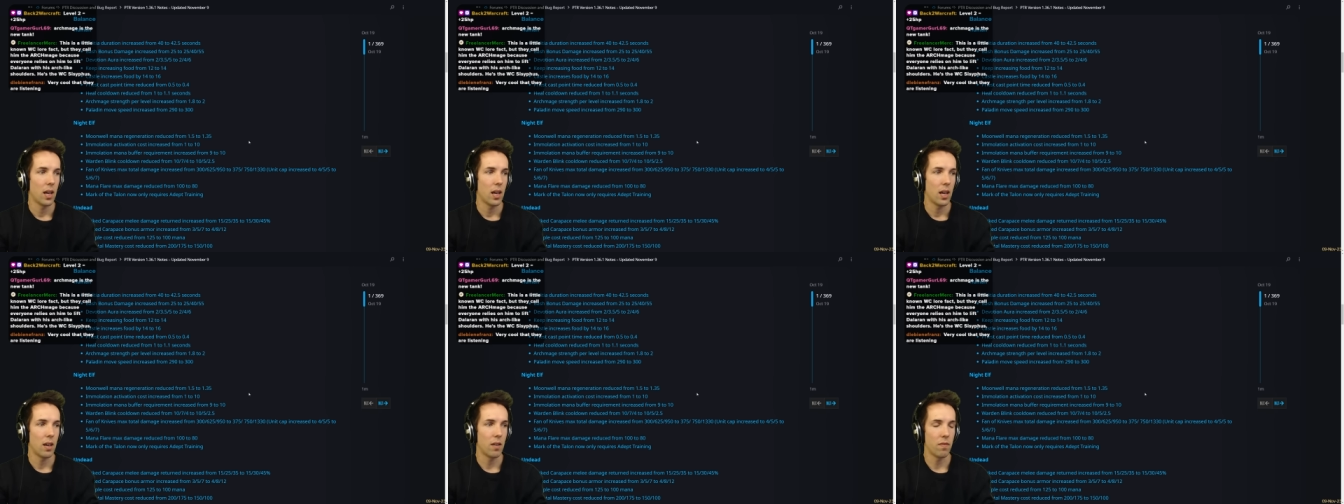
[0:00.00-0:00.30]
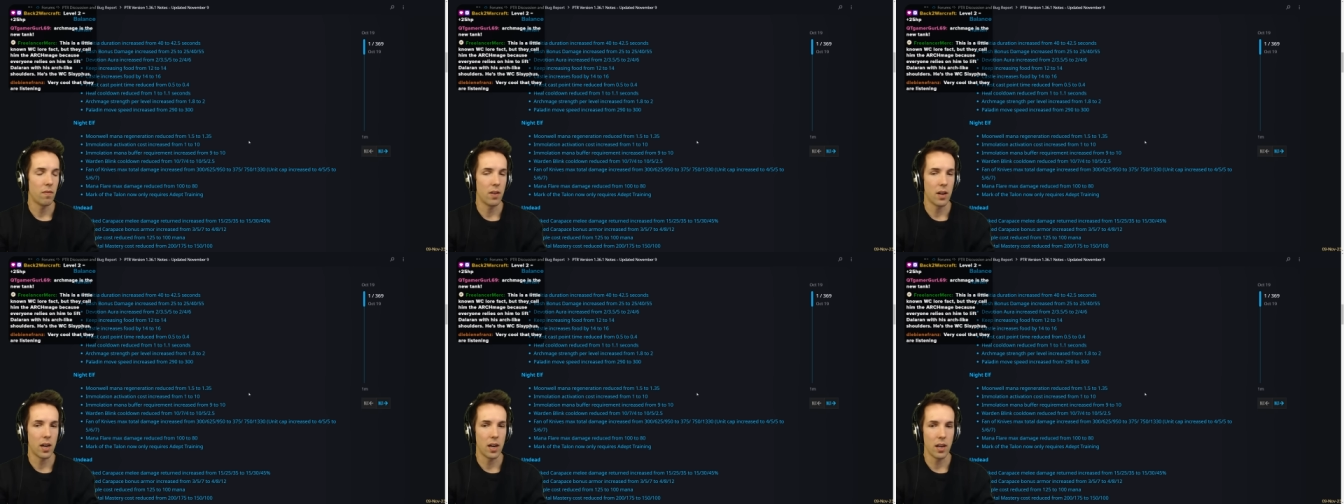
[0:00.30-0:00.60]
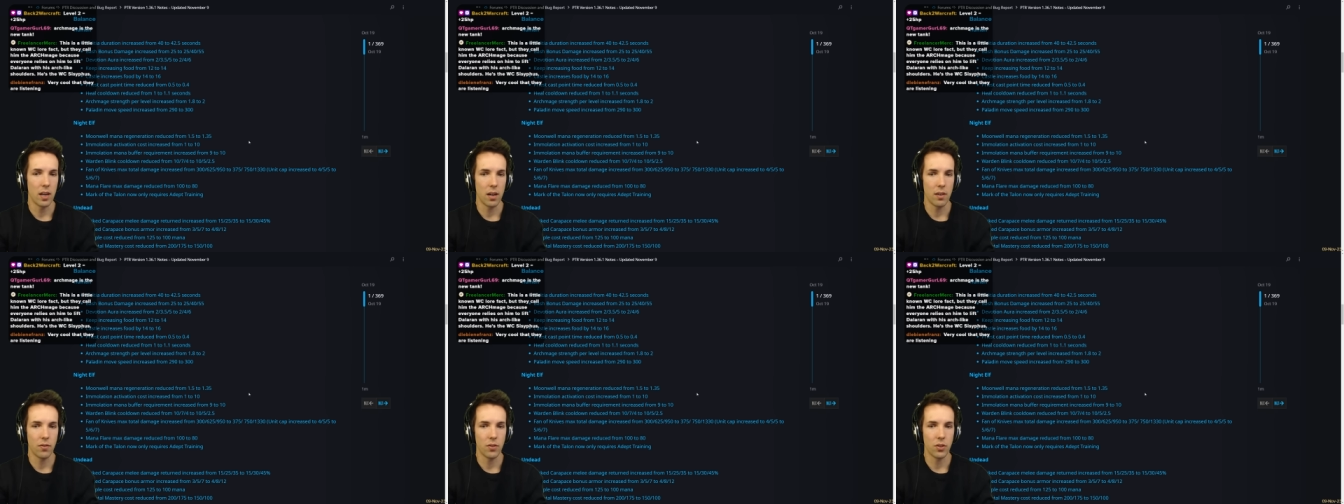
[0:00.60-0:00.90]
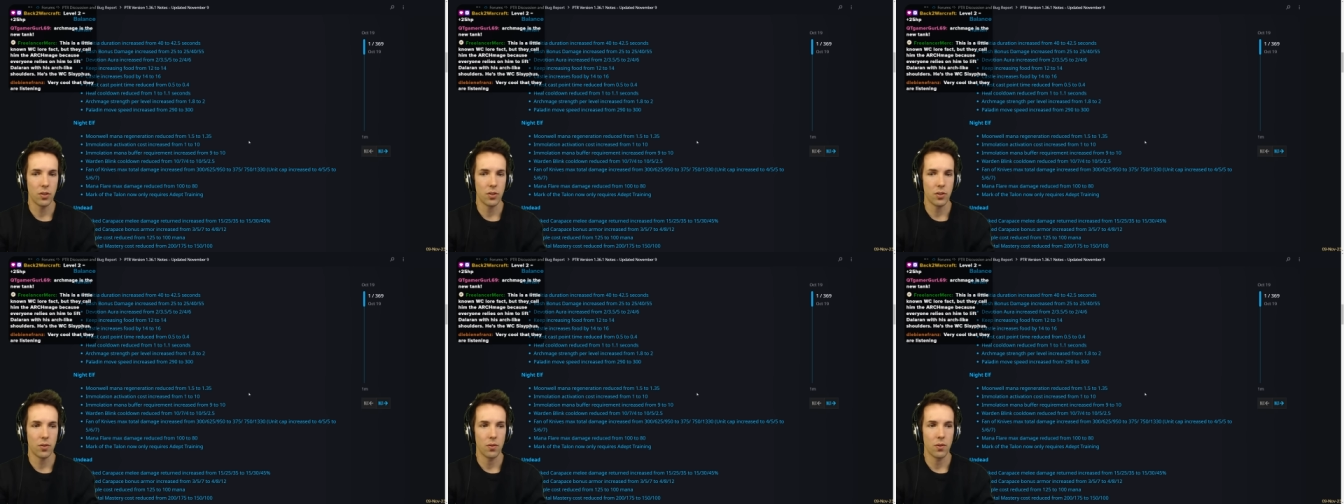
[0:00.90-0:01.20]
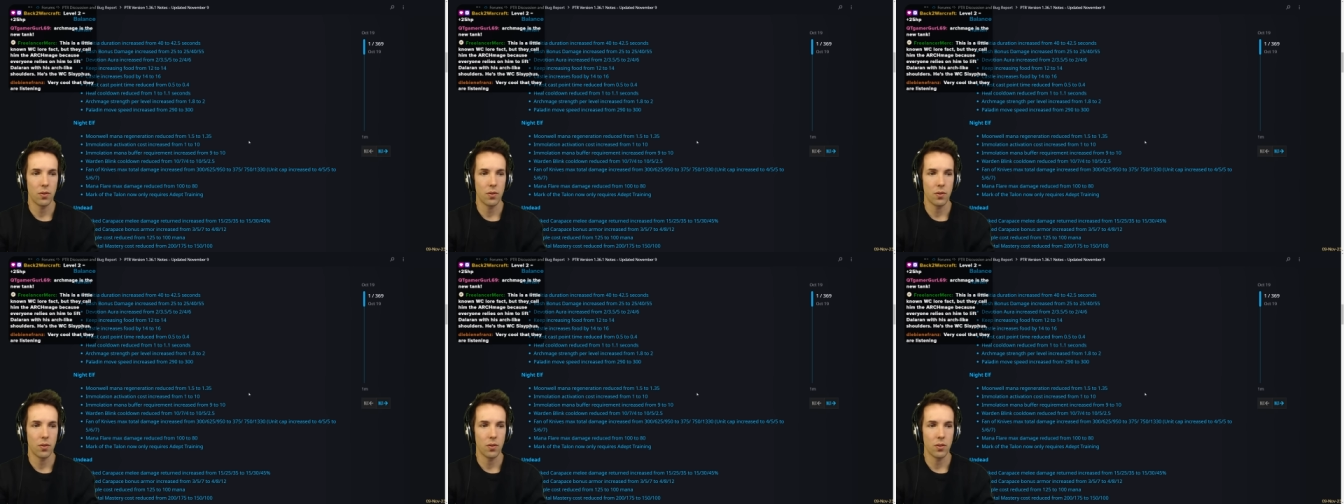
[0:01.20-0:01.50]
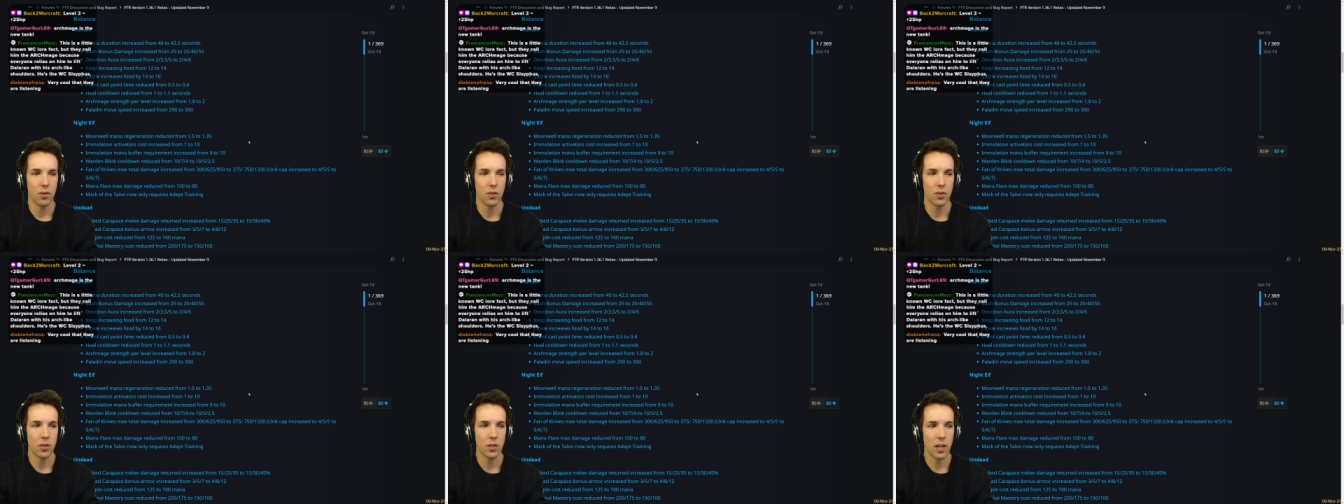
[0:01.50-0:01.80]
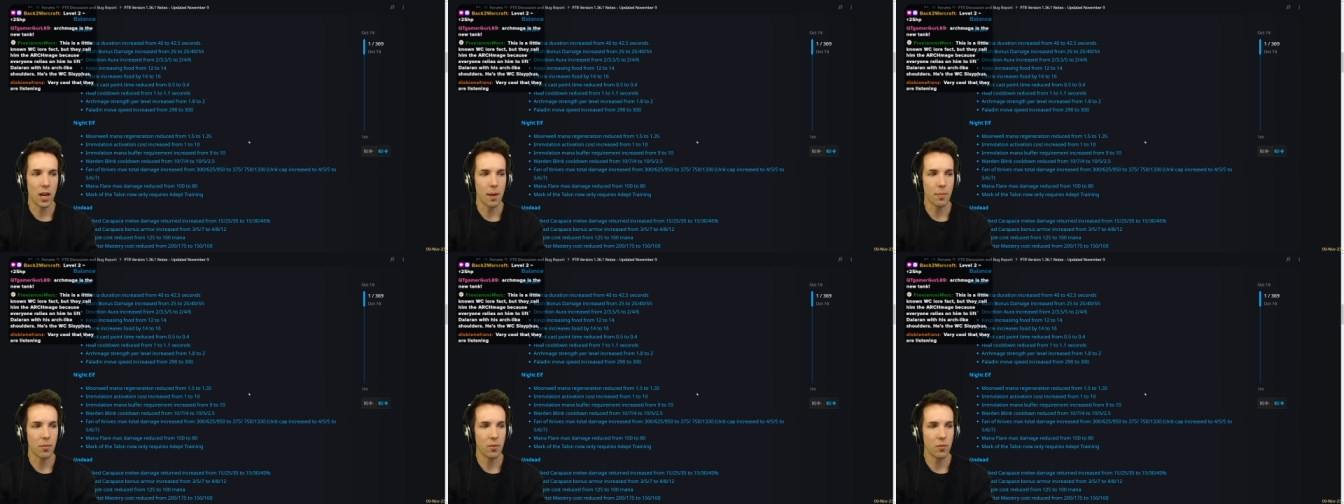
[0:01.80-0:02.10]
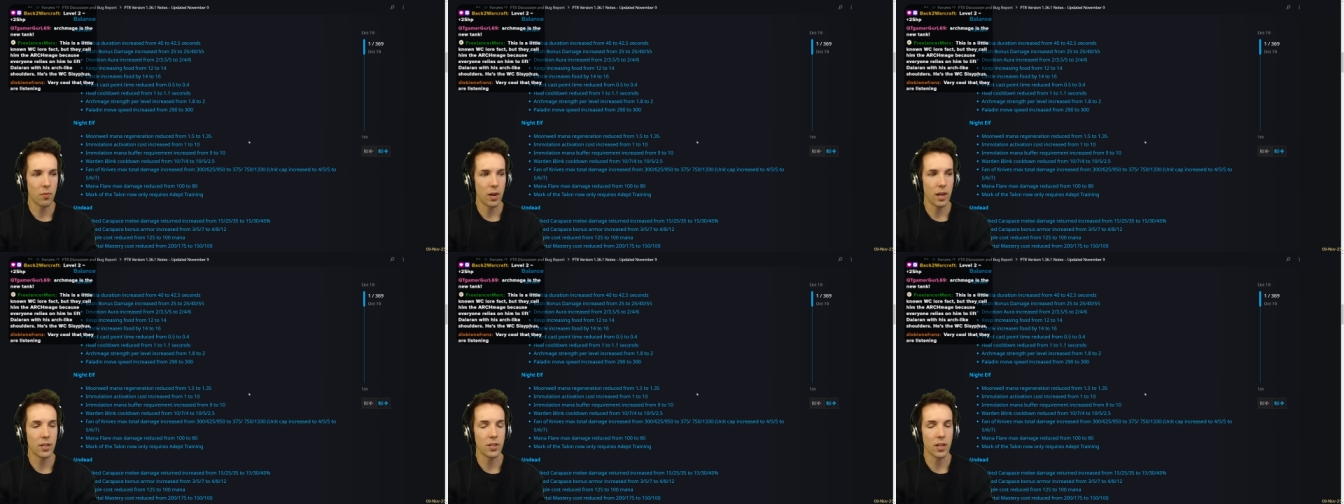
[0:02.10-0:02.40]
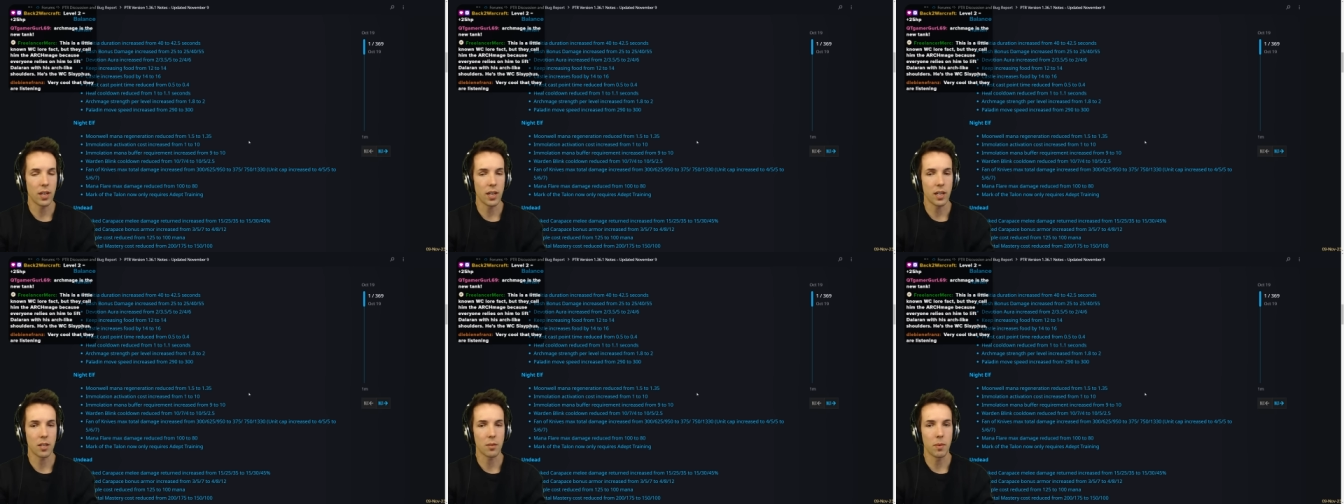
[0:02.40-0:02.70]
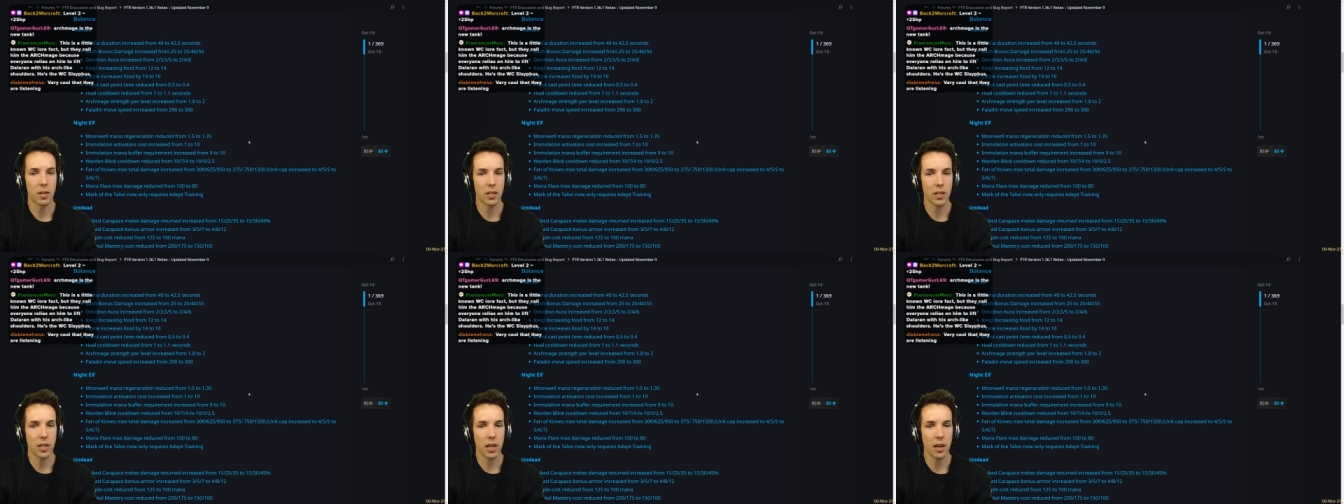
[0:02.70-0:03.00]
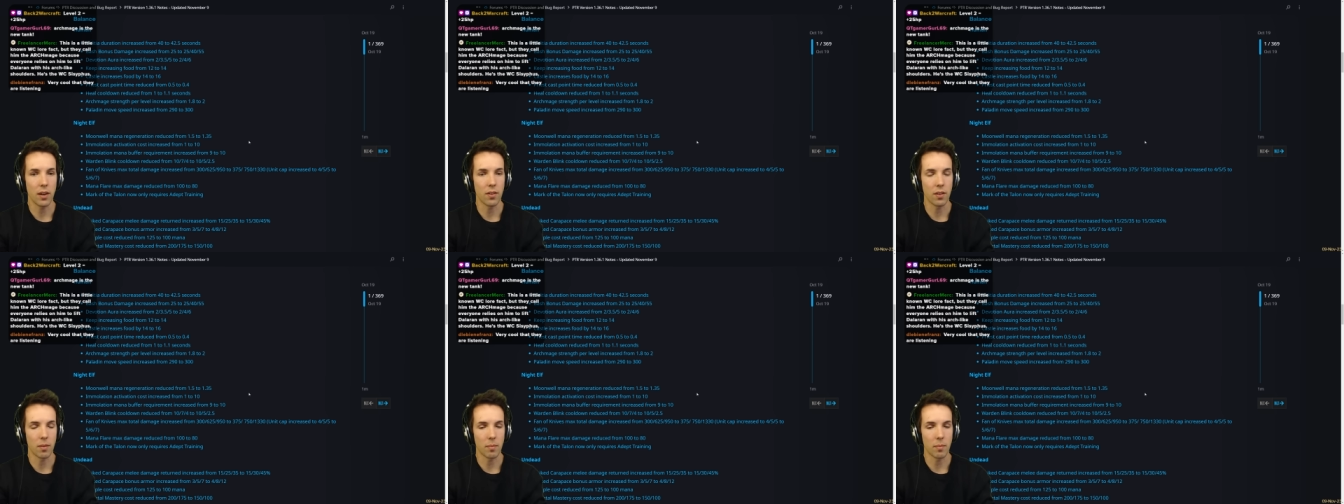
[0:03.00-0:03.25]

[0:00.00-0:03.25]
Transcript: If Night Elves stopped wasting as much health